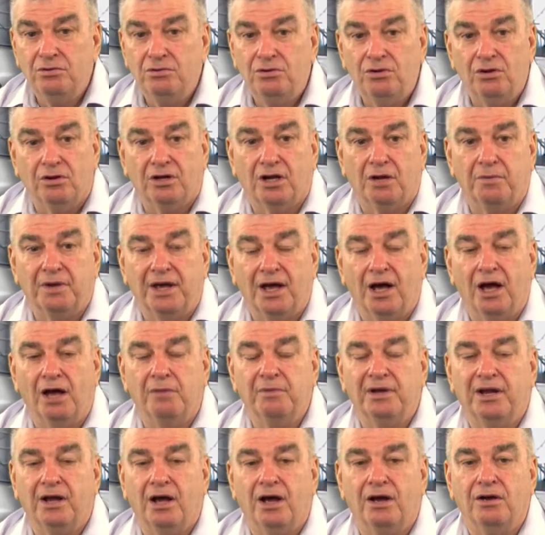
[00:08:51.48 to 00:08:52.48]
you're going to be
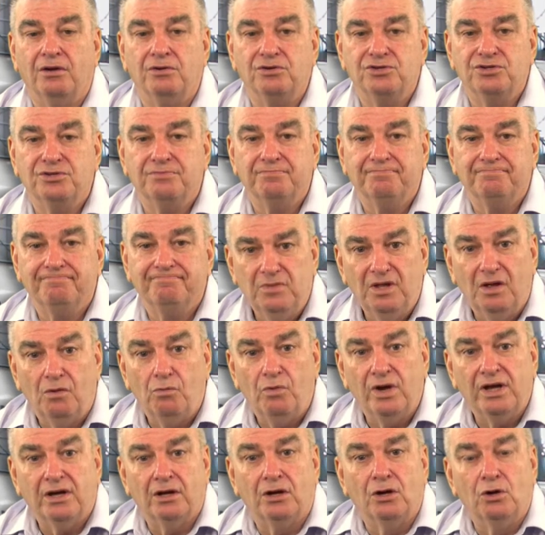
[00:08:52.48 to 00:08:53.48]
home and hosed.
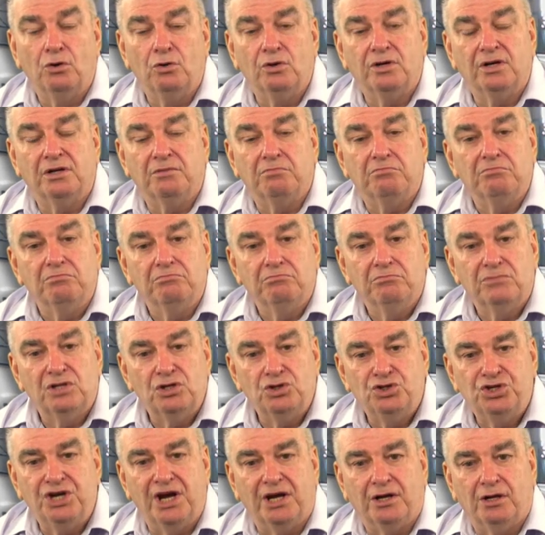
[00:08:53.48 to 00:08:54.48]
We're going to look at the
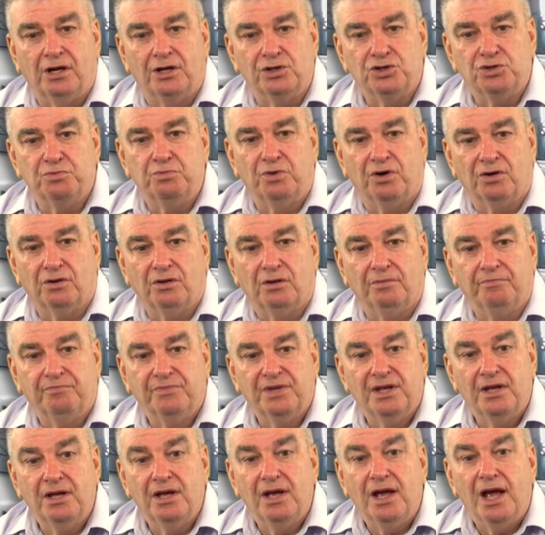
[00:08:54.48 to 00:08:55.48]
checklist model.
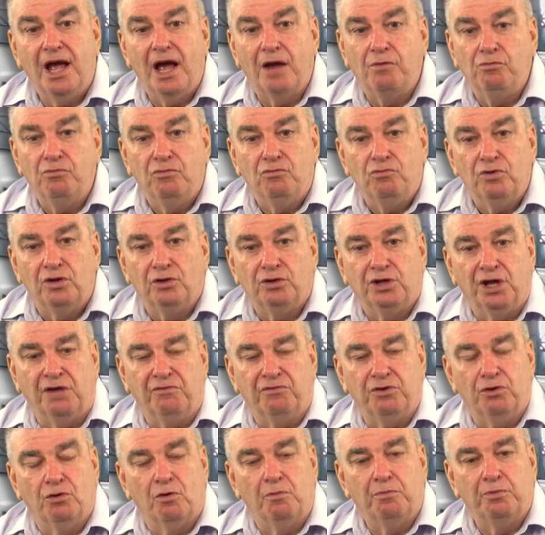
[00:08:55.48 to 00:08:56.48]
And we'll give
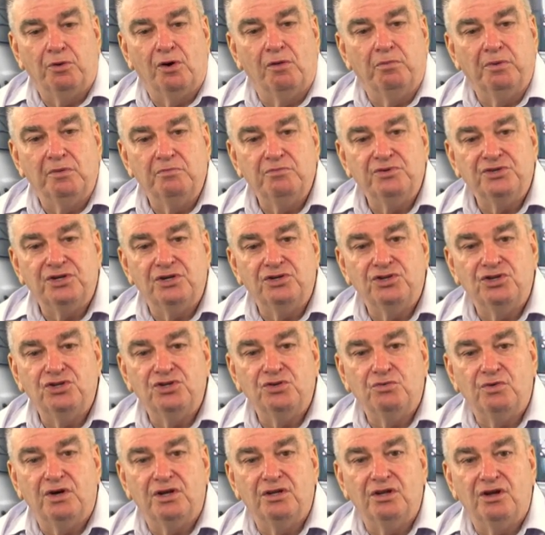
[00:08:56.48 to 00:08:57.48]
you a problem such as
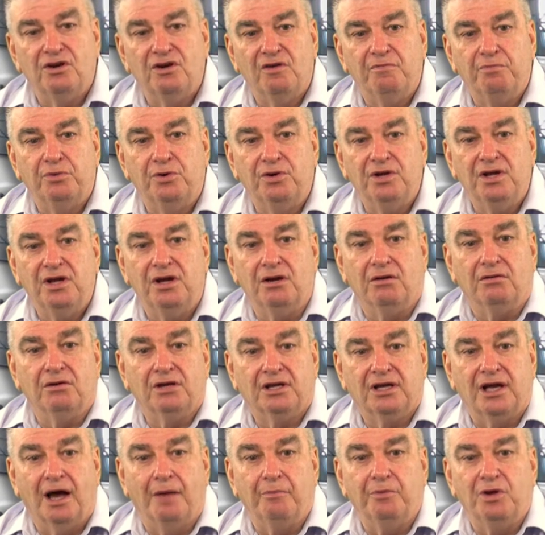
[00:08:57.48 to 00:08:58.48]
the one that I put here. A
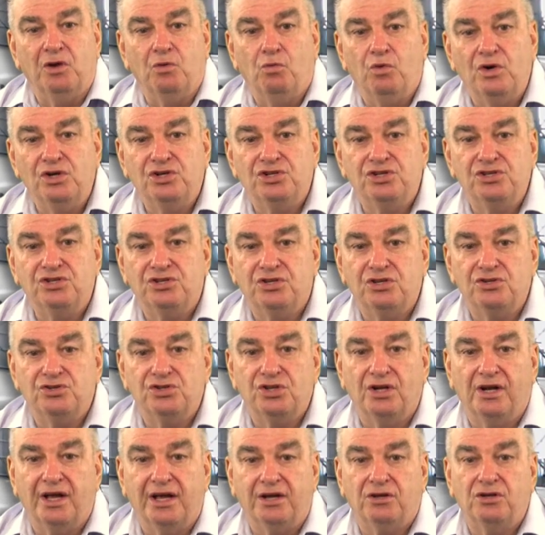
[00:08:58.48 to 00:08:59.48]
company wishes to
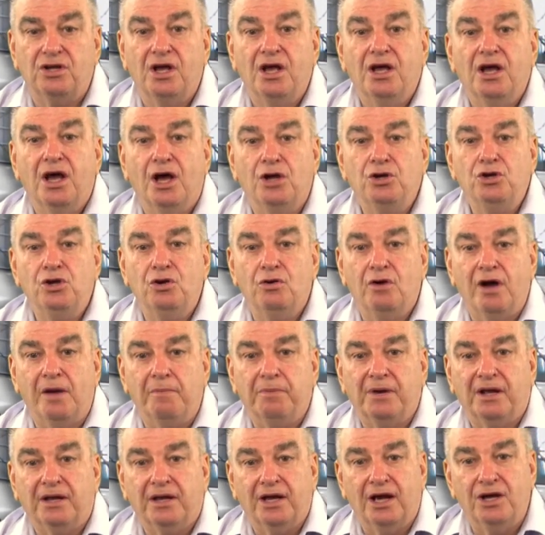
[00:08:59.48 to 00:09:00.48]
select a new
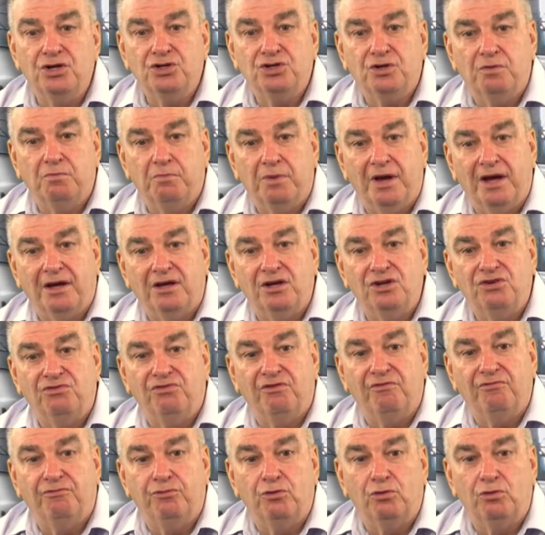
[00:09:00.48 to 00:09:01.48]
application package
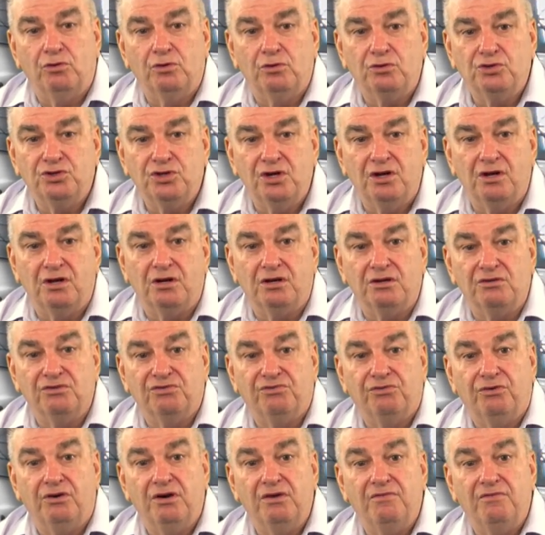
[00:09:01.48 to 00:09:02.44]
from 4 alternatives for